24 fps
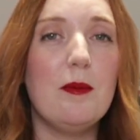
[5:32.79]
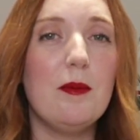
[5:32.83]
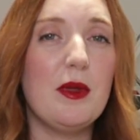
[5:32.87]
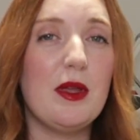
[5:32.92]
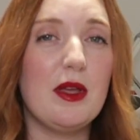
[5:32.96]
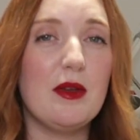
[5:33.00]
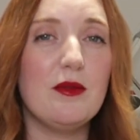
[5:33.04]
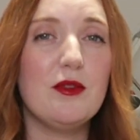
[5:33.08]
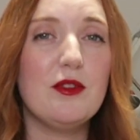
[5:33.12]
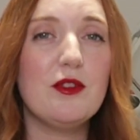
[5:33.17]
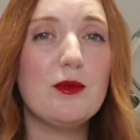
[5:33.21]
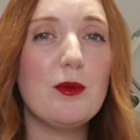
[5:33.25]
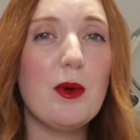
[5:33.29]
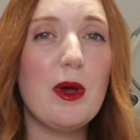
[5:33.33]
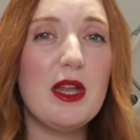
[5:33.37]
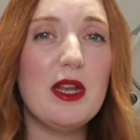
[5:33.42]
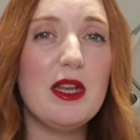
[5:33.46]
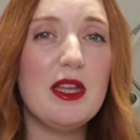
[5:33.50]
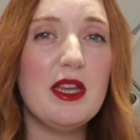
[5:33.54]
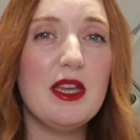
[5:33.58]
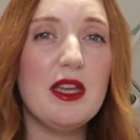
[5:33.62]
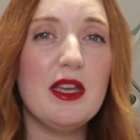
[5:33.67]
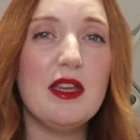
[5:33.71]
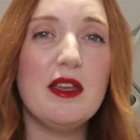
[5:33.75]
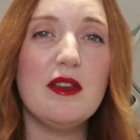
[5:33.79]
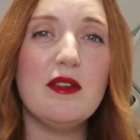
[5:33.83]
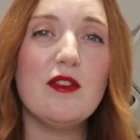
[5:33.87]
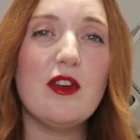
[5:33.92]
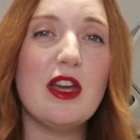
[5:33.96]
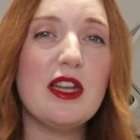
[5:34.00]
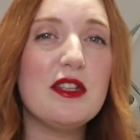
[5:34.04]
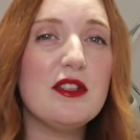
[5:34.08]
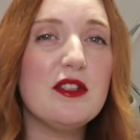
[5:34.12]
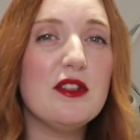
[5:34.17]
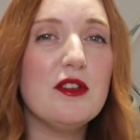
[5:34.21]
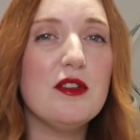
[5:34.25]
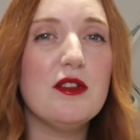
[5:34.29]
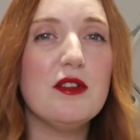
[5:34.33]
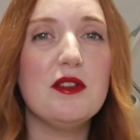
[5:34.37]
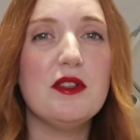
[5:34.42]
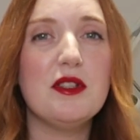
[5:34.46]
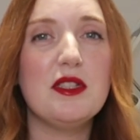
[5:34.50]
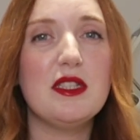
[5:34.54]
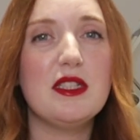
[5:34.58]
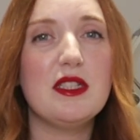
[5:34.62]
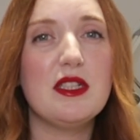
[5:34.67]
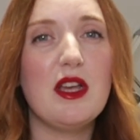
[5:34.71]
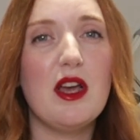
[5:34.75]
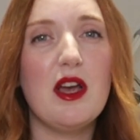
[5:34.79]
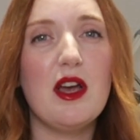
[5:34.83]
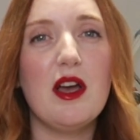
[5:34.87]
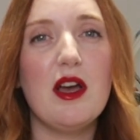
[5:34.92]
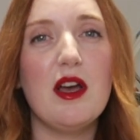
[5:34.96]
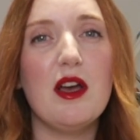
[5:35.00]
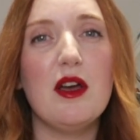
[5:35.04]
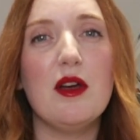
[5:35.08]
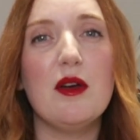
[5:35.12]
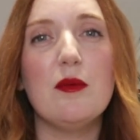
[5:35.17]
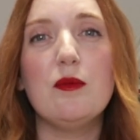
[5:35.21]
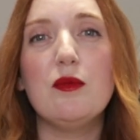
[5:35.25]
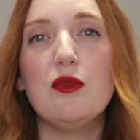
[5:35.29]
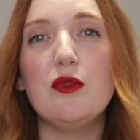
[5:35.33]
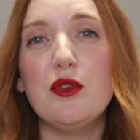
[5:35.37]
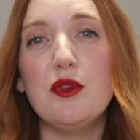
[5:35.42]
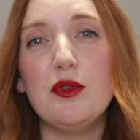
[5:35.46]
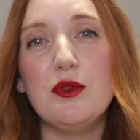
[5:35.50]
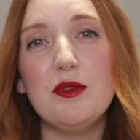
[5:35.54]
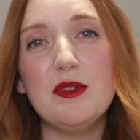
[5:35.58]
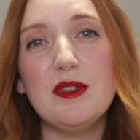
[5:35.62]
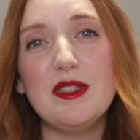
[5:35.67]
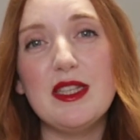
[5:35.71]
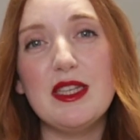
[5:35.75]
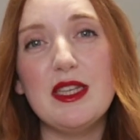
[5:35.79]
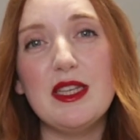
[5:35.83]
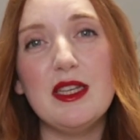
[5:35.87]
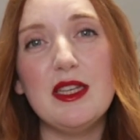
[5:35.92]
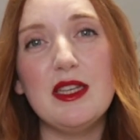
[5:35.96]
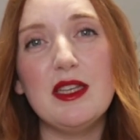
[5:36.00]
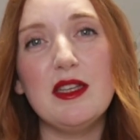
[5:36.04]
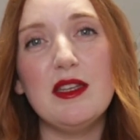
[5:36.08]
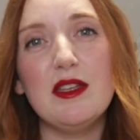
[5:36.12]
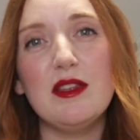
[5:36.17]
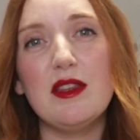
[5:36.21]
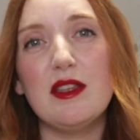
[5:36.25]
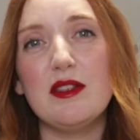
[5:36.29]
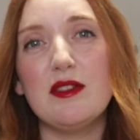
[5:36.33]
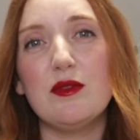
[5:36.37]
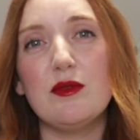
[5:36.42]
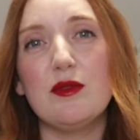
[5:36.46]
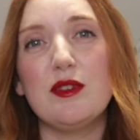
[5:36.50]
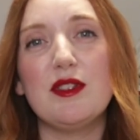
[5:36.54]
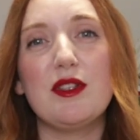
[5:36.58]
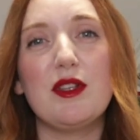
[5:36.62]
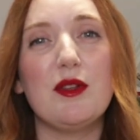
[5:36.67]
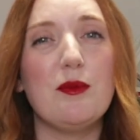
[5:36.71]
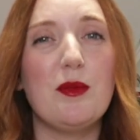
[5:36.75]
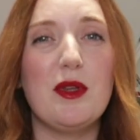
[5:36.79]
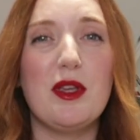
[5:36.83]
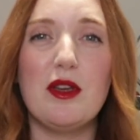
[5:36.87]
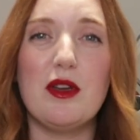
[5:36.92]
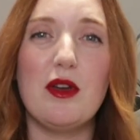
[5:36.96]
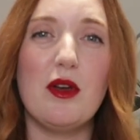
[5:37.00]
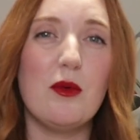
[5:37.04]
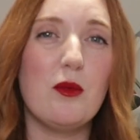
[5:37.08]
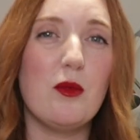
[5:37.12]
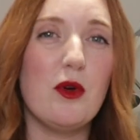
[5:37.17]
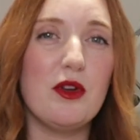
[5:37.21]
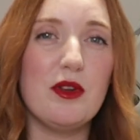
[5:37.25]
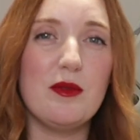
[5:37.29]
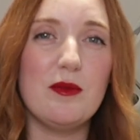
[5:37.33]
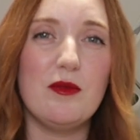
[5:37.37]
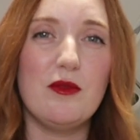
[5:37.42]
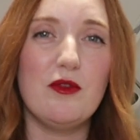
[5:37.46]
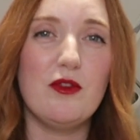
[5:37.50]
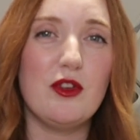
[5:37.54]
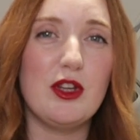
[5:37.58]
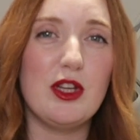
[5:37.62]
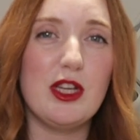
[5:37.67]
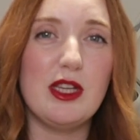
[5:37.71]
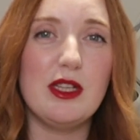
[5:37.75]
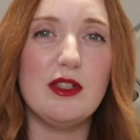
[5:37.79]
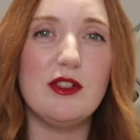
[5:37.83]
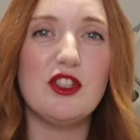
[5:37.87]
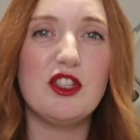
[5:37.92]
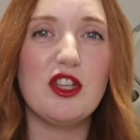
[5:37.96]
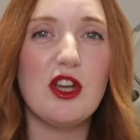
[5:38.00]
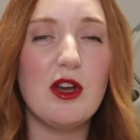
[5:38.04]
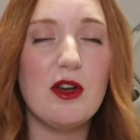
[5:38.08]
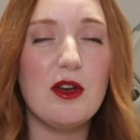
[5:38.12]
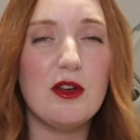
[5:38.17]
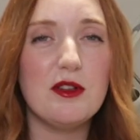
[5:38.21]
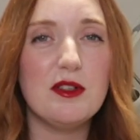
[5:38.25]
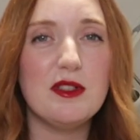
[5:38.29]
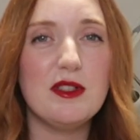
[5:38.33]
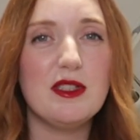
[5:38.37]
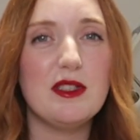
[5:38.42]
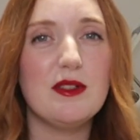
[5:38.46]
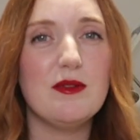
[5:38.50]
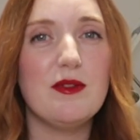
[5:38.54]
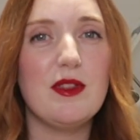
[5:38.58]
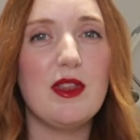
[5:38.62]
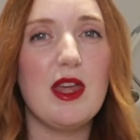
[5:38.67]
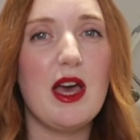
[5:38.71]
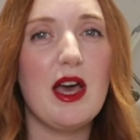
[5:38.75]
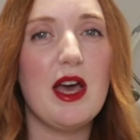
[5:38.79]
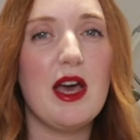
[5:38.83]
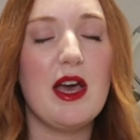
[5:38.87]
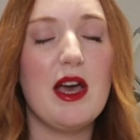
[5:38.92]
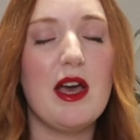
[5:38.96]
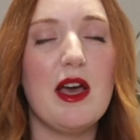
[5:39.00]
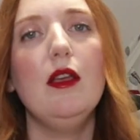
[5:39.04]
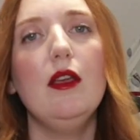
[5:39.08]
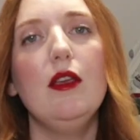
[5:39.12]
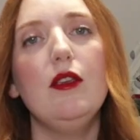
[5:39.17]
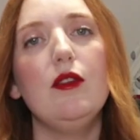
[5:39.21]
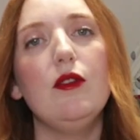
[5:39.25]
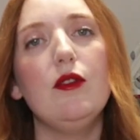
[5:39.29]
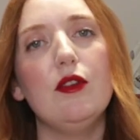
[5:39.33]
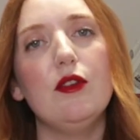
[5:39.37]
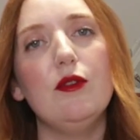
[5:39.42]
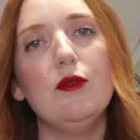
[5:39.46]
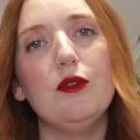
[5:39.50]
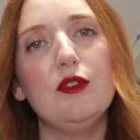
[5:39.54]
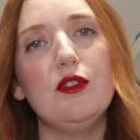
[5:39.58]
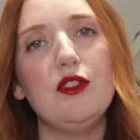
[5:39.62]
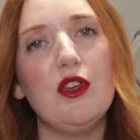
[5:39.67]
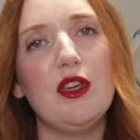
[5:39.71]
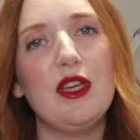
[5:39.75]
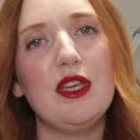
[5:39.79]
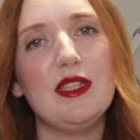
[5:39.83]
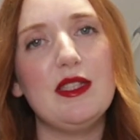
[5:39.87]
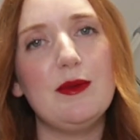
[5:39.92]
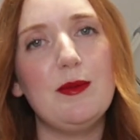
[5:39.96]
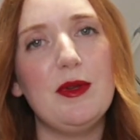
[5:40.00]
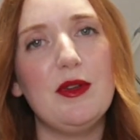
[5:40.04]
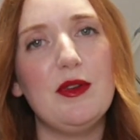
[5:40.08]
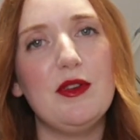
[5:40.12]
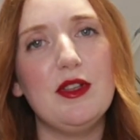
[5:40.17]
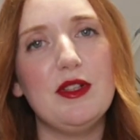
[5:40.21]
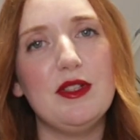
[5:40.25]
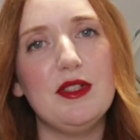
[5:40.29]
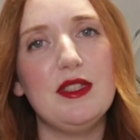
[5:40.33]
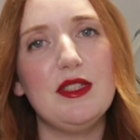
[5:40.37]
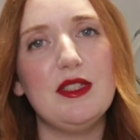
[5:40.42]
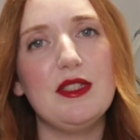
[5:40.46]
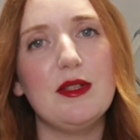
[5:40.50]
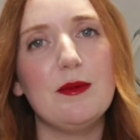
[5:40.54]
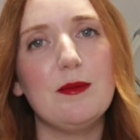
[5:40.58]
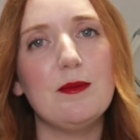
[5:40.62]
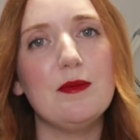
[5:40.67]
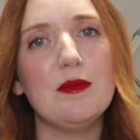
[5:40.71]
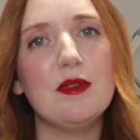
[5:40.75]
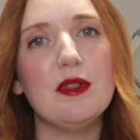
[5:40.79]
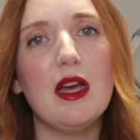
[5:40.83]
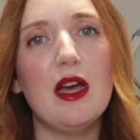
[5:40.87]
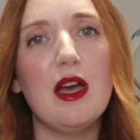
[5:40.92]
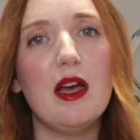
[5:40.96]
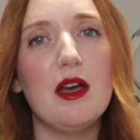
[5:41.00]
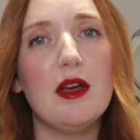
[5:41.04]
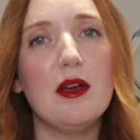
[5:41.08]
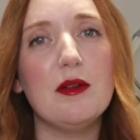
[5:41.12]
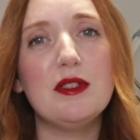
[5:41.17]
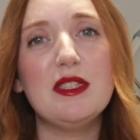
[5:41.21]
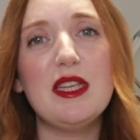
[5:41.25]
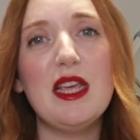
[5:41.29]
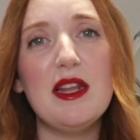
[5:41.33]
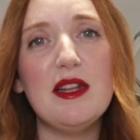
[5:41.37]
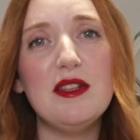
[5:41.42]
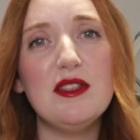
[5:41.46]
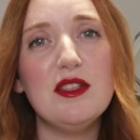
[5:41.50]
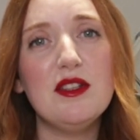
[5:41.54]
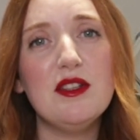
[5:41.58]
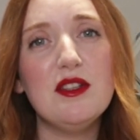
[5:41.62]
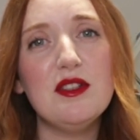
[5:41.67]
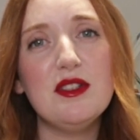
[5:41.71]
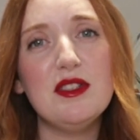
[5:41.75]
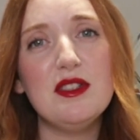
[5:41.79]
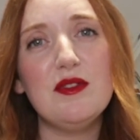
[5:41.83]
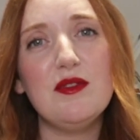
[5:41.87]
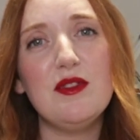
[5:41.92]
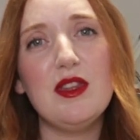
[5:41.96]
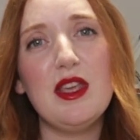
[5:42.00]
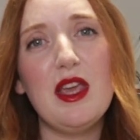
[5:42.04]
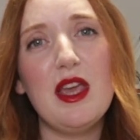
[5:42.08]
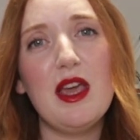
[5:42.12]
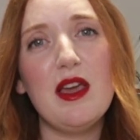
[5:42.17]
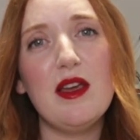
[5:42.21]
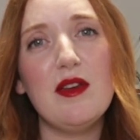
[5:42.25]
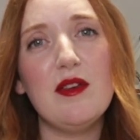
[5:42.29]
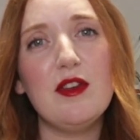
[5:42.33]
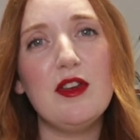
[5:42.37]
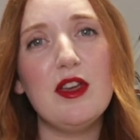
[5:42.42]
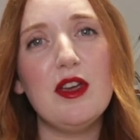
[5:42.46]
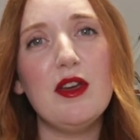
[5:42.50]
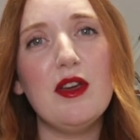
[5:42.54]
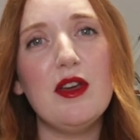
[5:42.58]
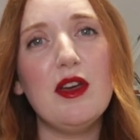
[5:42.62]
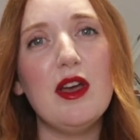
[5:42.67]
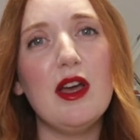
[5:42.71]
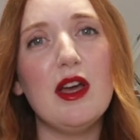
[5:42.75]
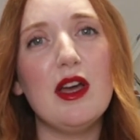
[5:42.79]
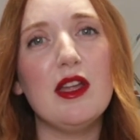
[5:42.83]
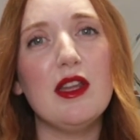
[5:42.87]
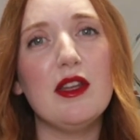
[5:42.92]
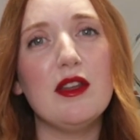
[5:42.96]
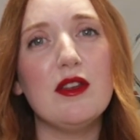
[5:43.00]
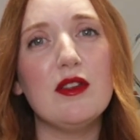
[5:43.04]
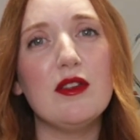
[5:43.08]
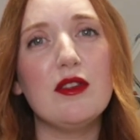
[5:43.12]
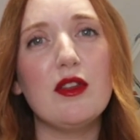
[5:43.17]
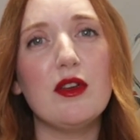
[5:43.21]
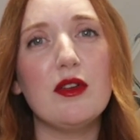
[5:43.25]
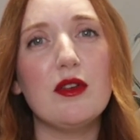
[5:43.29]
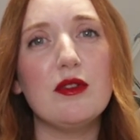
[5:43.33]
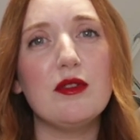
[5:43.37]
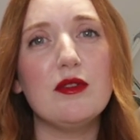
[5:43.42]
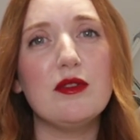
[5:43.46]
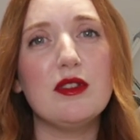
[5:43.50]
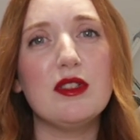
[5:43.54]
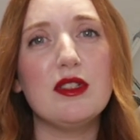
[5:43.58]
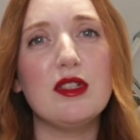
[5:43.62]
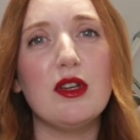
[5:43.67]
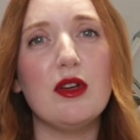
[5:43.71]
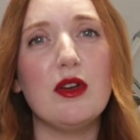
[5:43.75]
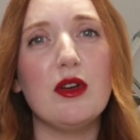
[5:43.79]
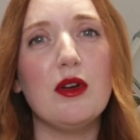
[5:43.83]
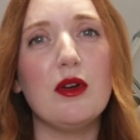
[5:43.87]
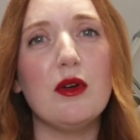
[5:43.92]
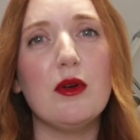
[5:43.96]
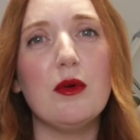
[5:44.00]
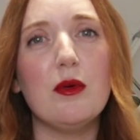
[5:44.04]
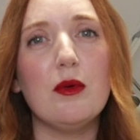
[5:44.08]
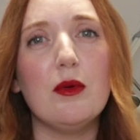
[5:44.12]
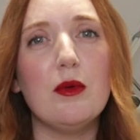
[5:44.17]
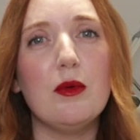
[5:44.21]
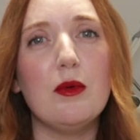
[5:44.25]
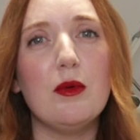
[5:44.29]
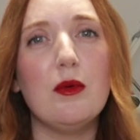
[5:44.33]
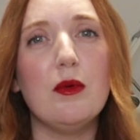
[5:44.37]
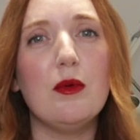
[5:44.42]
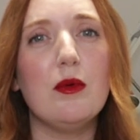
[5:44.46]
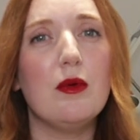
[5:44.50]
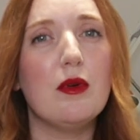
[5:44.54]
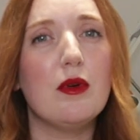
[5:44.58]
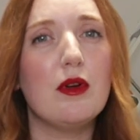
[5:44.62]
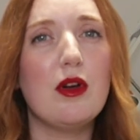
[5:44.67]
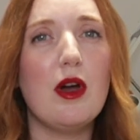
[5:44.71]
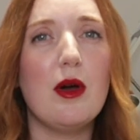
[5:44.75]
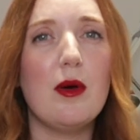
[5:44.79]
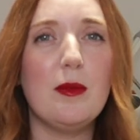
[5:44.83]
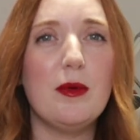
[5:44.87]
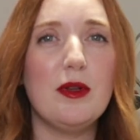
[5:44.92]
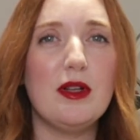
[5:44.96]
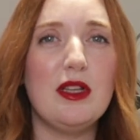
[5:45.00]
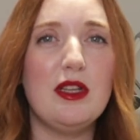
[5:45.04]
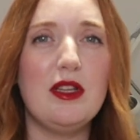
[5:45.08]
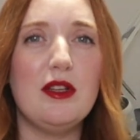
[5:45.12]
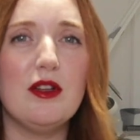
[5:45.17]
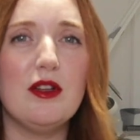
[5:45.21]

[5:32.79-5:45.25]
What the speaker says: bit of swelling, redness, bruising. There's always going to be a 1 in 3 chance of that. You can also experience some tenderness of the area, and those are all commonly